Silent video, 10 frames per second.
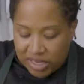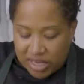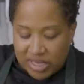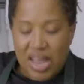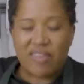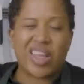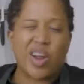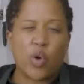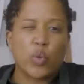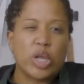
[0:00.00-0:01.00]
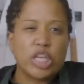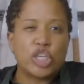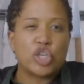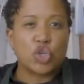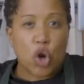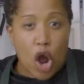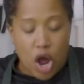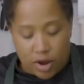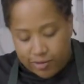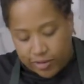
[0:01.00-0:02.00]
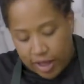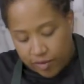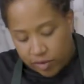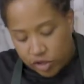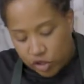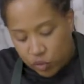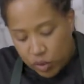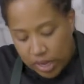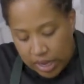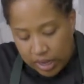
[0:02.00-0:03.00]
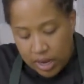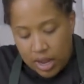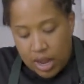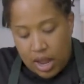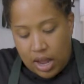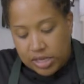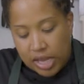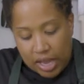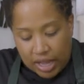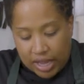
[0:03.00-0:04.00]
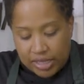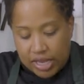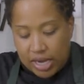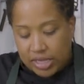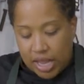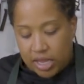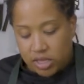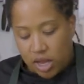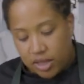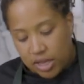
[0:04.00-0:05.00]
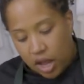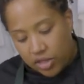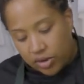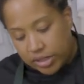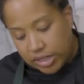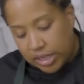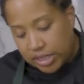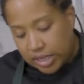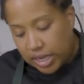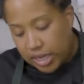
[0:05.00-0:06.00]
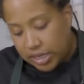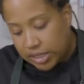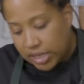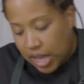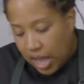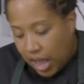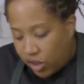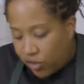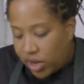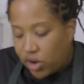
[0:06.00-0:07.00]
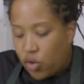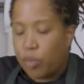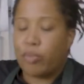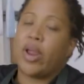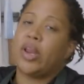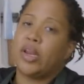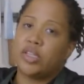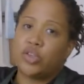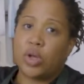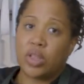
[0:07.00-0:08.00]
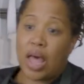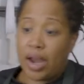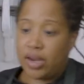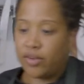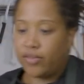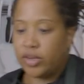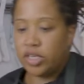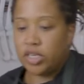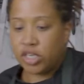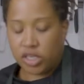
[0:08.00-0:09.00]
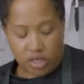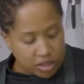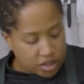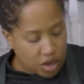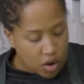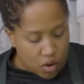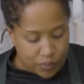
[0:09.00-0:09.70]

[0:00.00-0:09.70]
it doesn't have like a really strong flavor to it. Like I said, it takes on other seasonings, and you can incorporate it into a lot of different dishes. So